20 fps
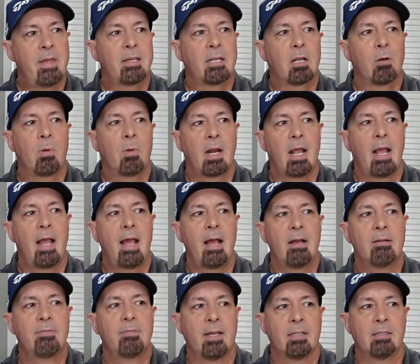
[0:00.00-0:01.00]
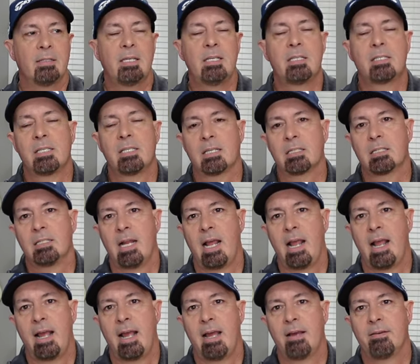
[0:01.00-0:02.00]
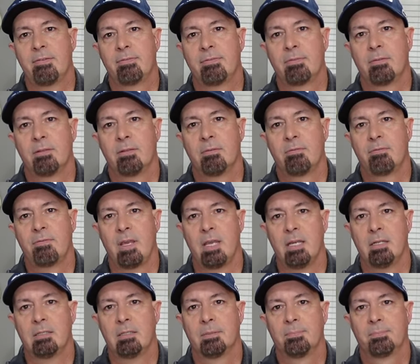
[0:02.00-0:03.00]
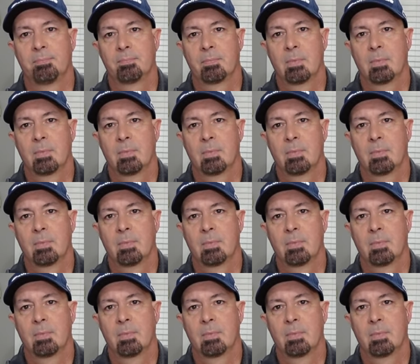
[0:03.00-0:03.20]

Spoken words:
then you're gonna wanna have at least 6.5 feet